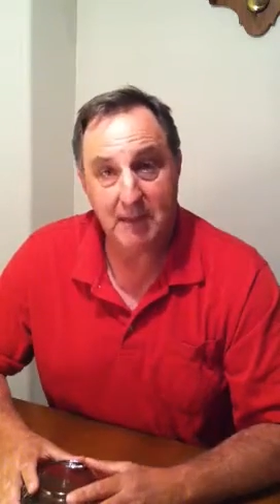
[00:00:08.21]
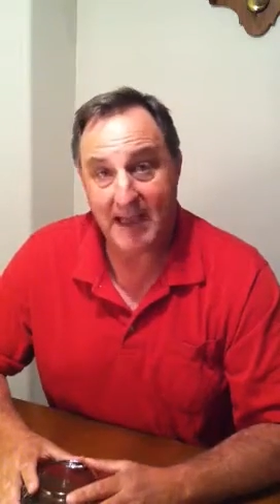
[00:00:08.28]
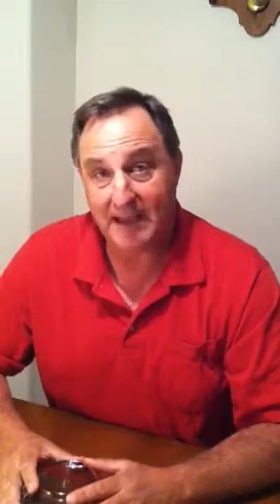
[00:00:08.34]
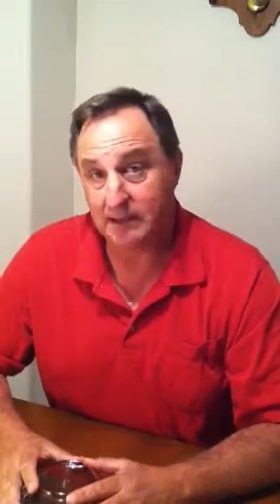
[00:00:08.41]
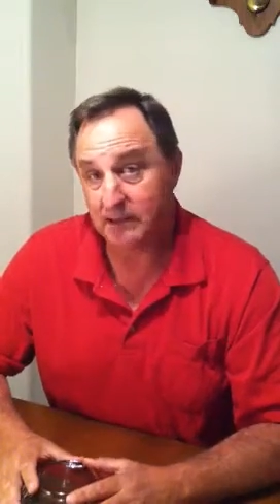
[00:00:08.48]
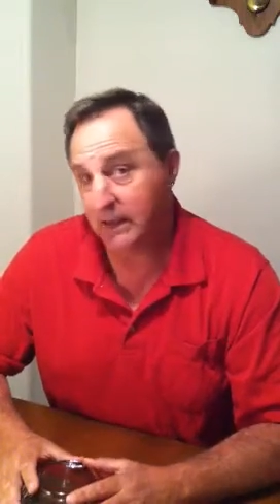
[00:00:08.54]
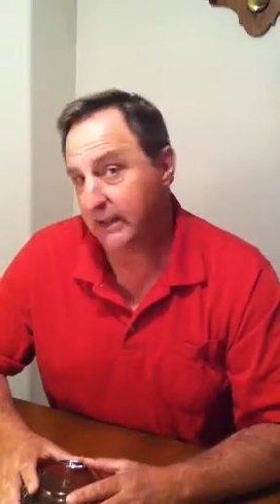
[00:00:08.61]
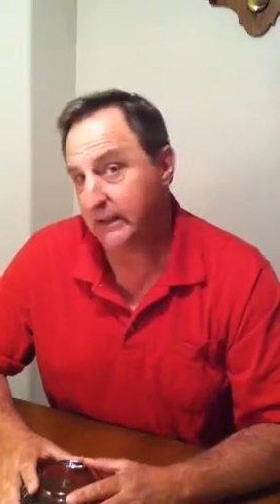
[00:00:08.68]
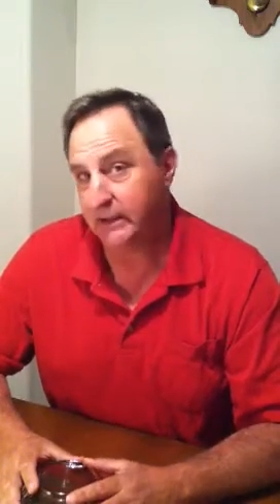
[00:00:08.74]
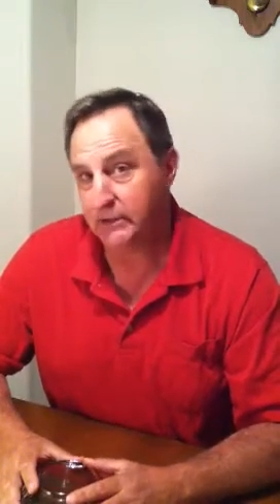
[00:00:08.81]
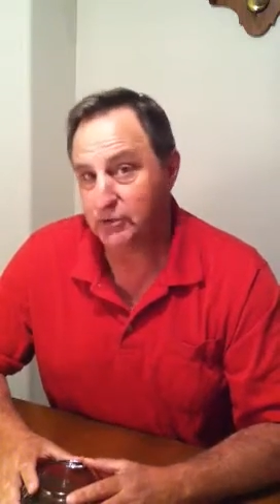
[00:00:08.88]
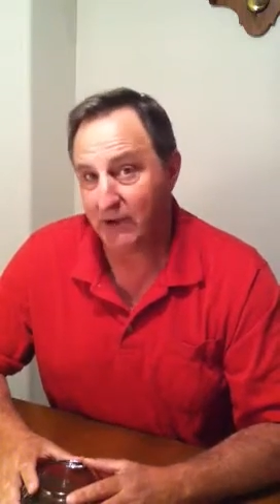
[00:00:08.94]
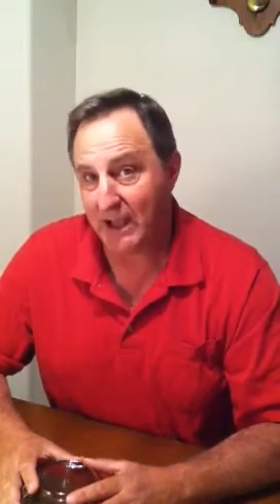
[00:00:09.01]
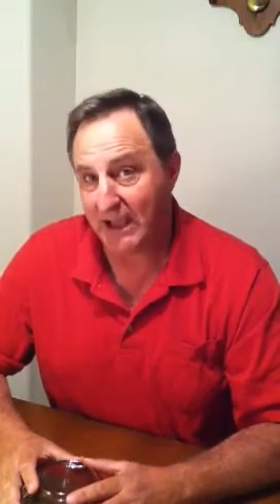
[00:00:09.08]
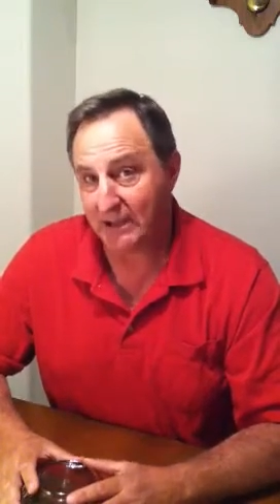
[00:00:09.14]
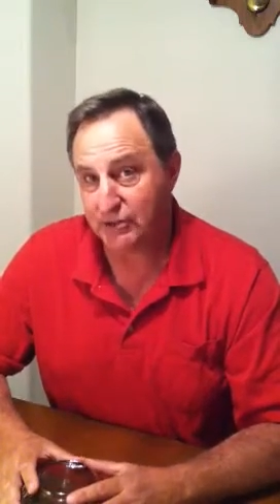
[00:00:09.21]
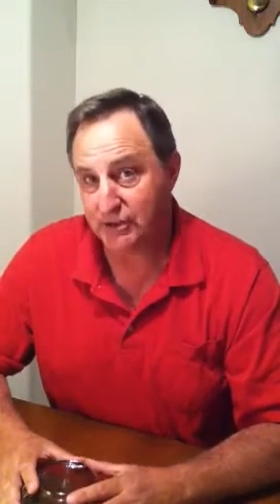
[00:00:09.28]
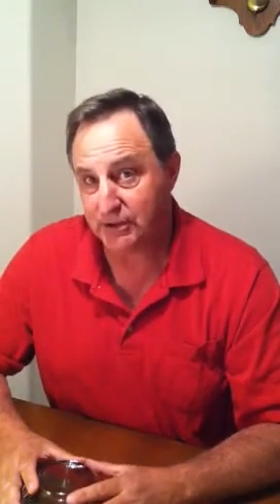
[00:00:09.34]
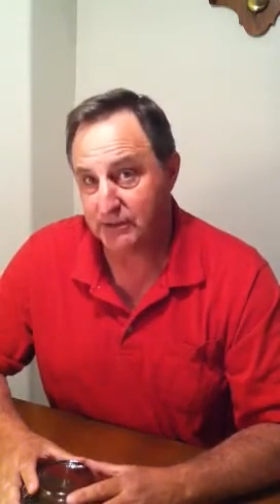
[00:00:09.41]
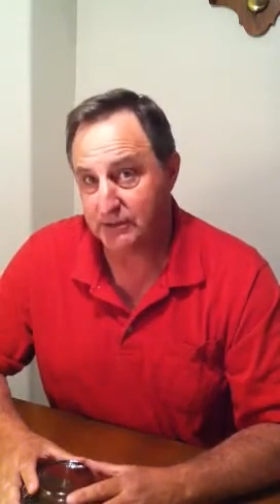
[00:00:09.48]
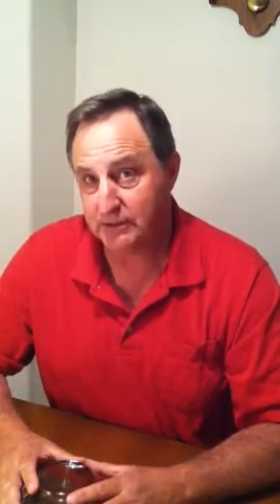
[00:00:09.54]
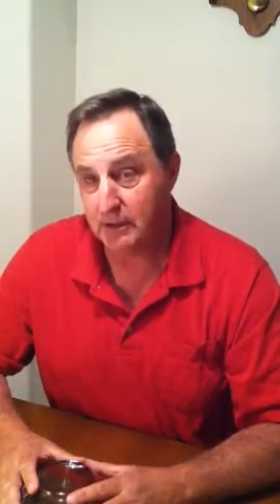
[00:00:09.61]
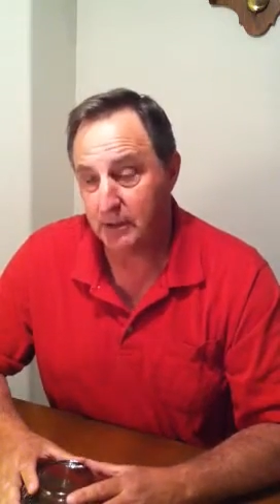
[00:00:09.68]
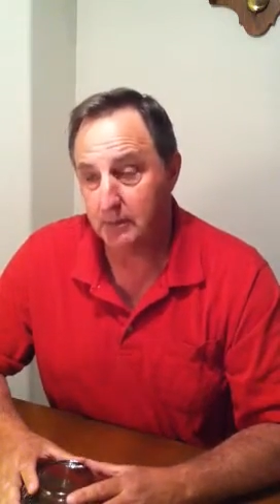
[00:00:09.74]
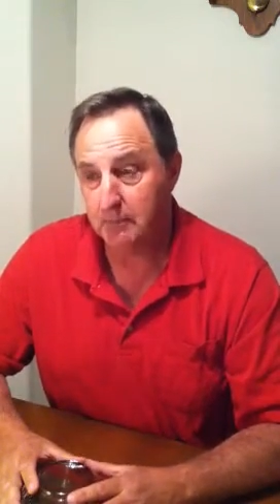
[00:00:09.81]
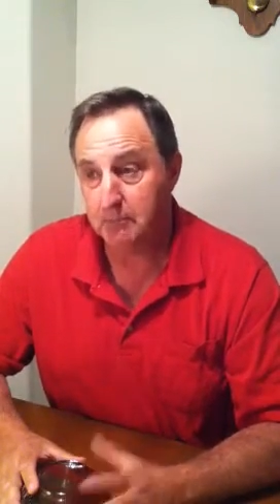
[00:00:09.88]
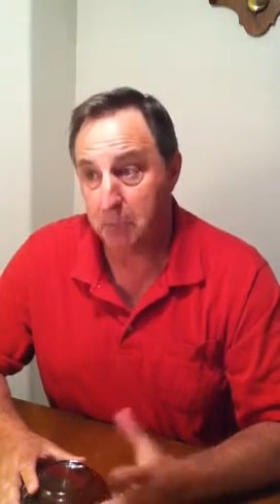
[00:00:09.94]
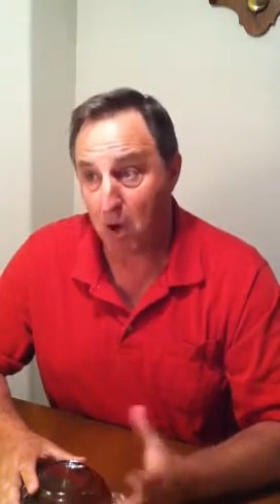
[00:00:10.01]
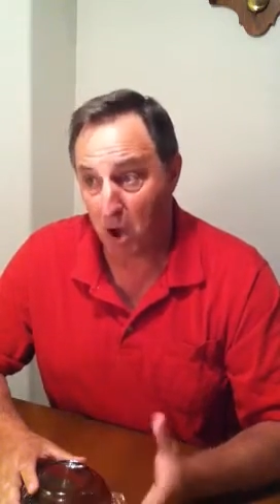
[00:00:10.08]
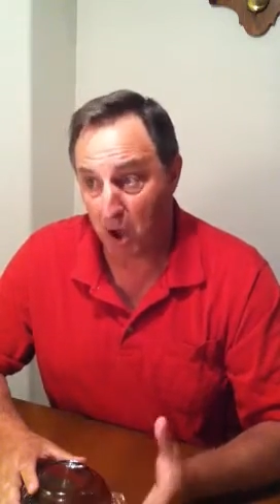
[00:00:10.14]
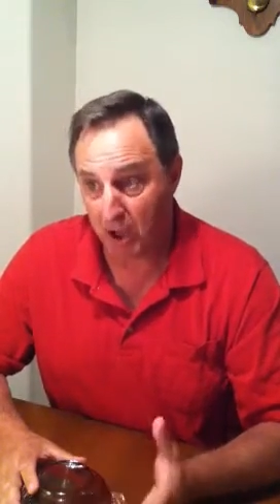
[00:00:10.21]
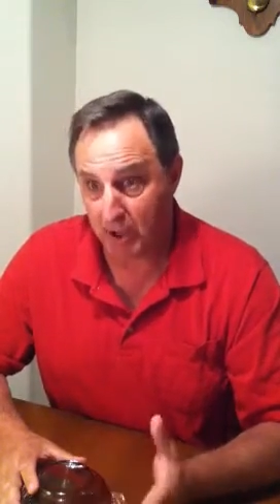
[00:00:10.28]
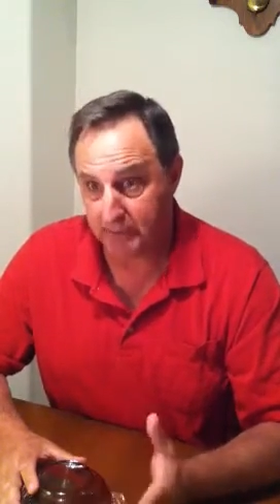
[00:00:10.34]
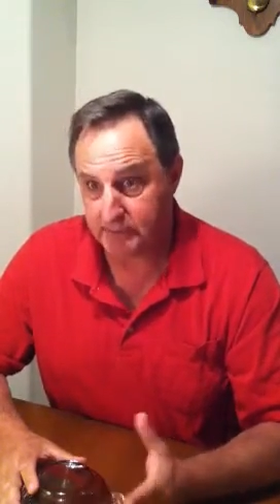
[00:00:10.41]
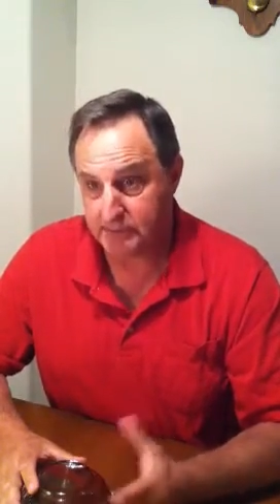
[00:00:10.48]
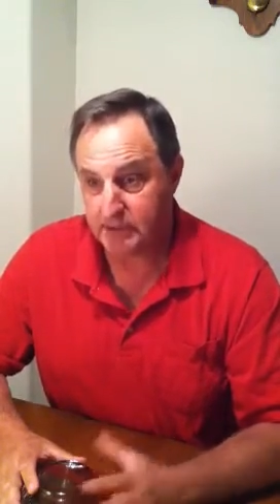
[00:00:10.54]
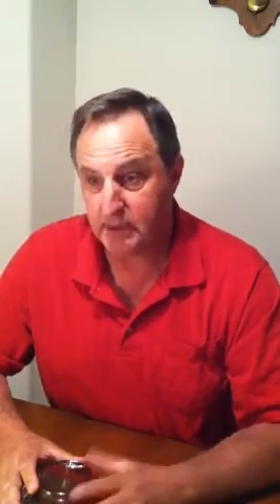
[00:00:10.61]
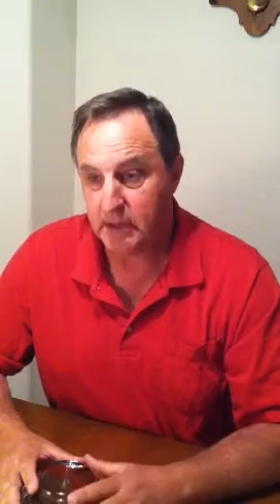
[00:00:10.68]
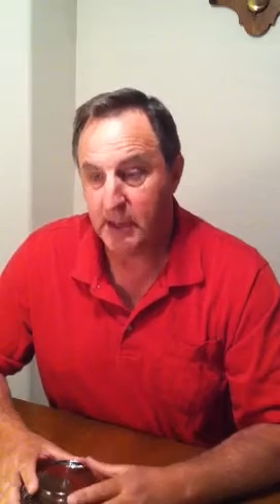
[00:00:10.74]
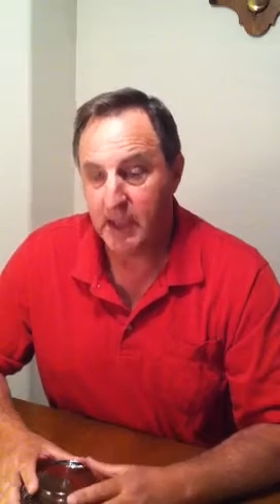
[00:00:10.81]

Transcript: magnetic attraction bonds